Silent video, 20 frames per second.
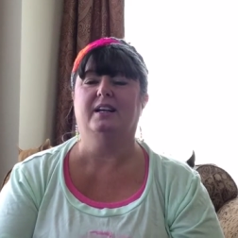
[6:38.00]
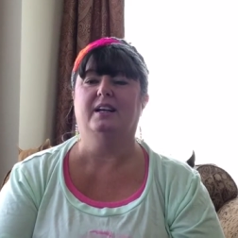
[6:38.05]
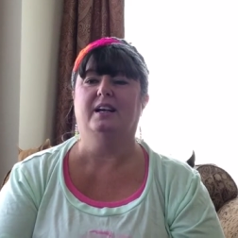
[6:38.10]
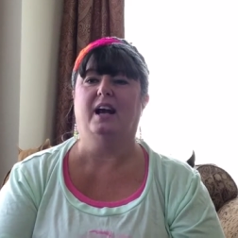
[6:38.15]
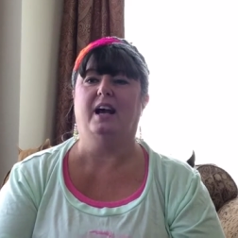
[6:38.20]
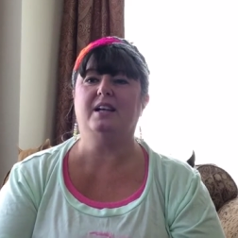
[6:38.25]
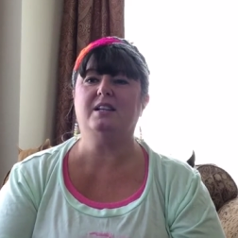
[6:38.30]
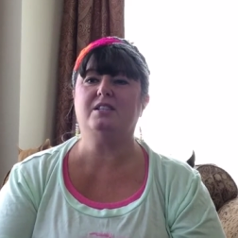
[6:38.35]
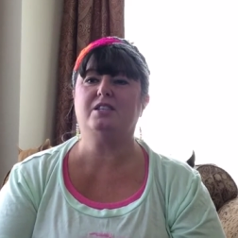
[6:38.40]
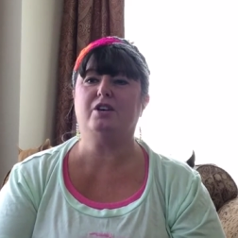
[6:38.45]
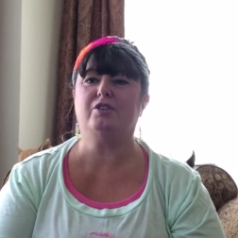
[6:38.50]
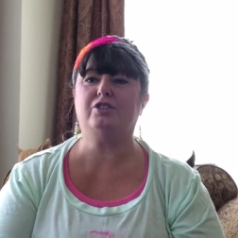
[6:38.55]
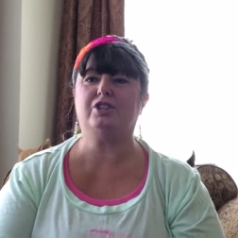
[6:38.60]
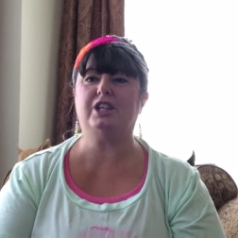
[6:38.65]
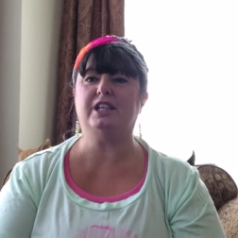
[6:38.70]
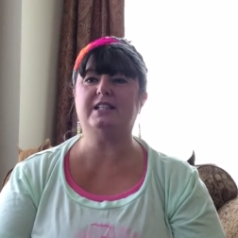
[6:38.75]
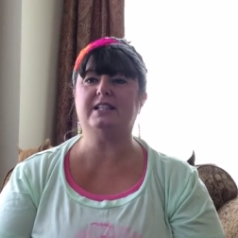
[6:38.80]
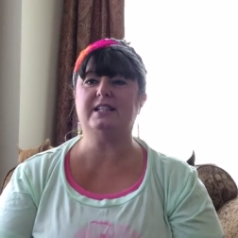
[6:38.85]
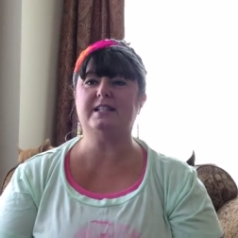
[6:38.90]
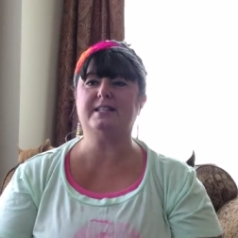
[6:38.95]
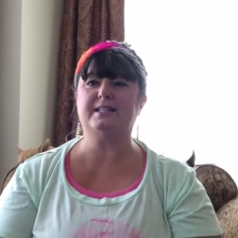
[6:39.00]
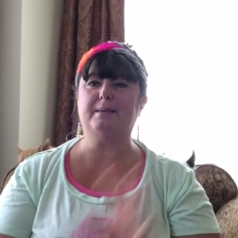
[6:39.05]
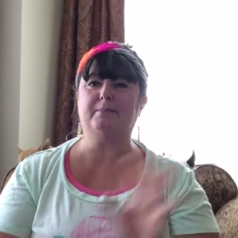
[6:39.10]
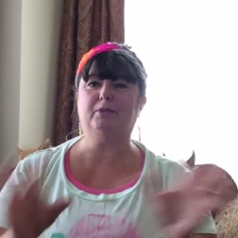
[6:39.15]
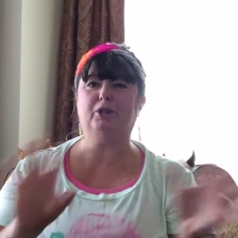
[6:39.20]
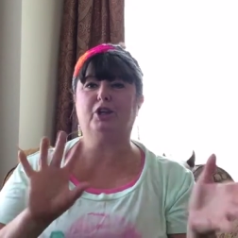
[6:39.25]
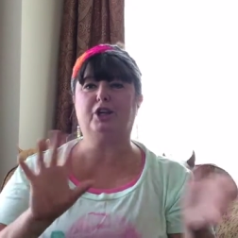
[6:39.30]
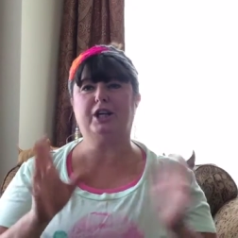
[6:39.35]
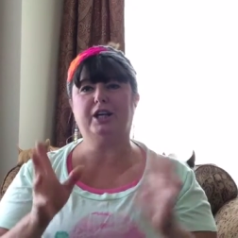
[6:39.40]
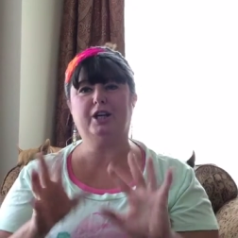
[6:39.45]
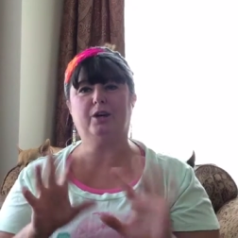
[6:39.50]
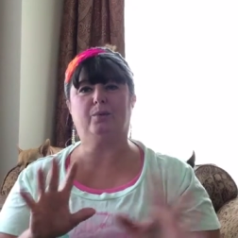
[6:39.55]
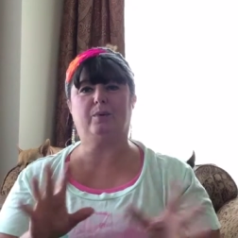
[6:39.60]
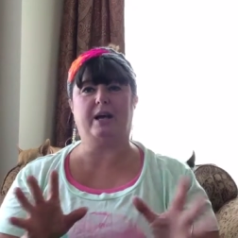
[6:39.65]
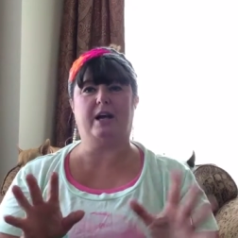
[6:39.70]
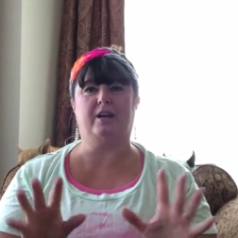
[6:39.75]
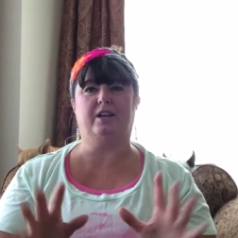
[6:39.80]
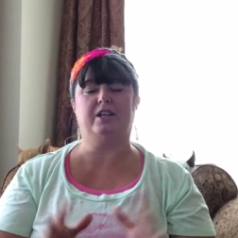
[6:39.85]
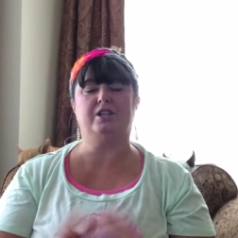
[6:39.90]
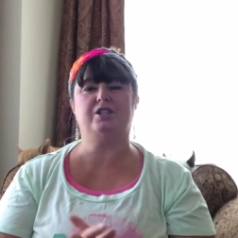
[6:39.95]
And so she did some looking
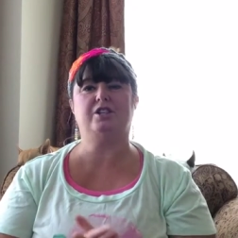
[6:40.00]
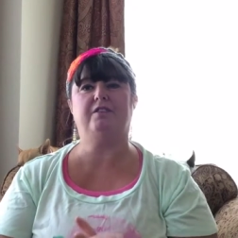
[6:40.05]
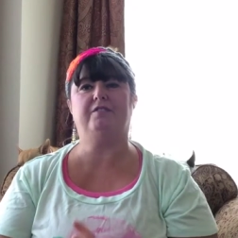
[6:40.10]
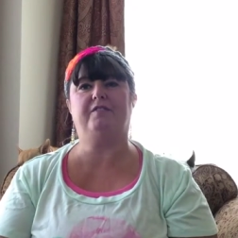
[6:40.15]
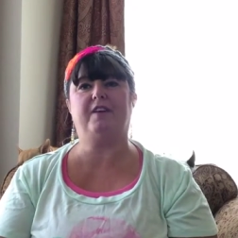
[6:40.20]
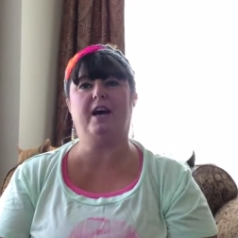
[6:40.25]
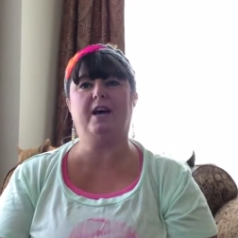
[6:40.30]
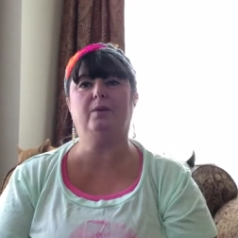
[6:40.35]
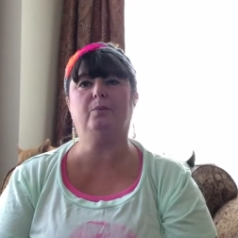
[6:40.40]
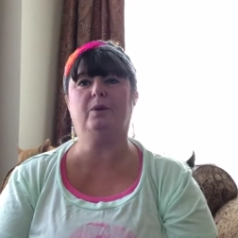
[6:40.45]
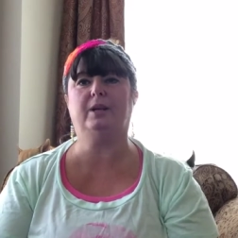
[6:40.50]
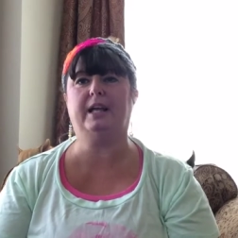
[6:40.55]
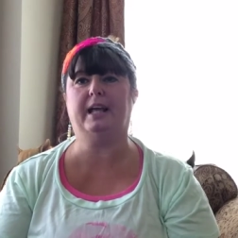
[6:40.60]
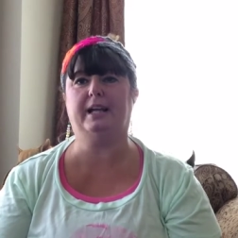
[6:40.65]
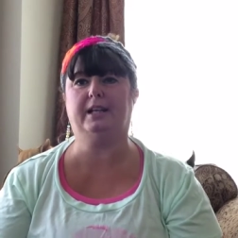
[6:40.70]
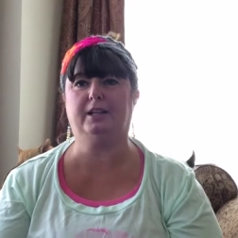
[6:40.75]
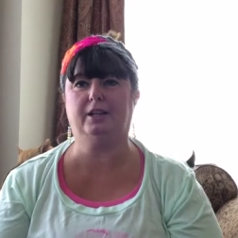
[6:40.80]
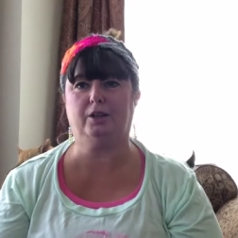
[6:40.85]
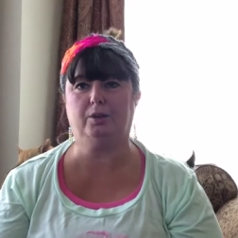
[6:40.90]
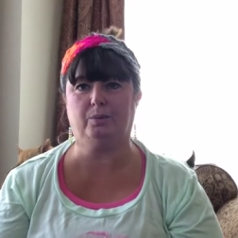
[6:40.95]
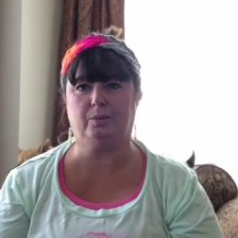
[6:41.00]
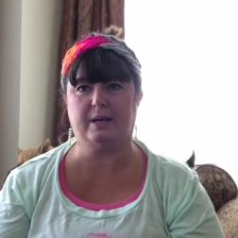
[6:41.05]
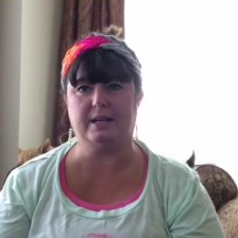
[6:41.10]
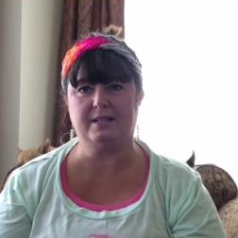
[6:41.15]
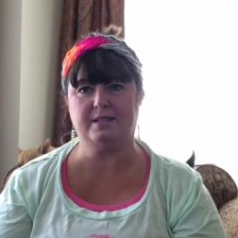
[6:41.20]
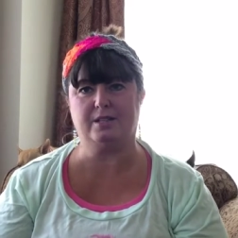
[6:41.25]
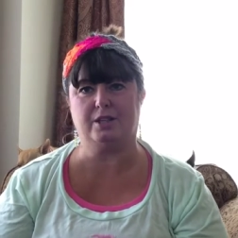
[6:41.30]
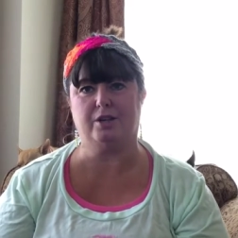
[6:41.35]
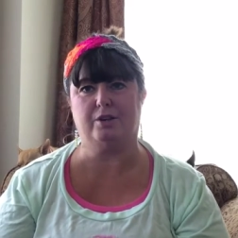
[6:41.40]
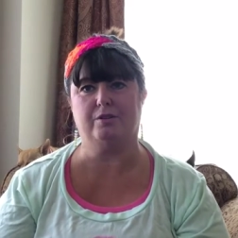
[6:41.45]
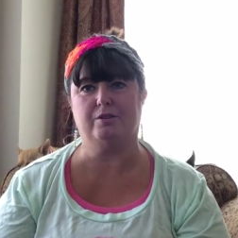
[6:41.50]
around, and she found one at a little rescue.